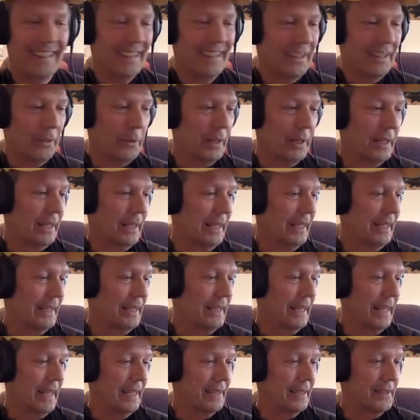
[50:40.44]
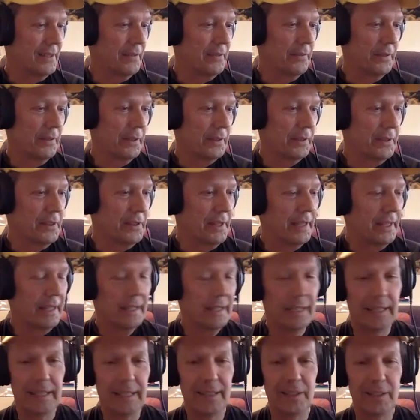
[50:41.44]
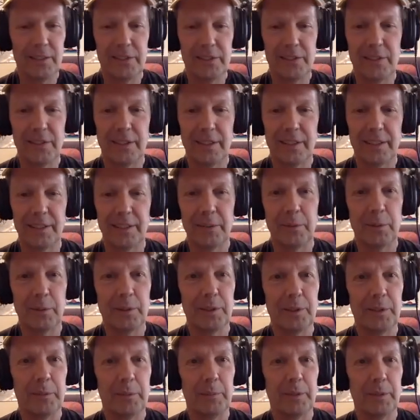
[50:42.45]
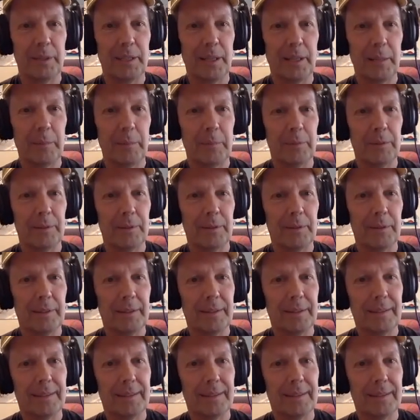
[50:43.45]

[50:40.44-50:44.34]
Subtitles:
Well, hey, thanks. If there's anything else you wanted to bring up, or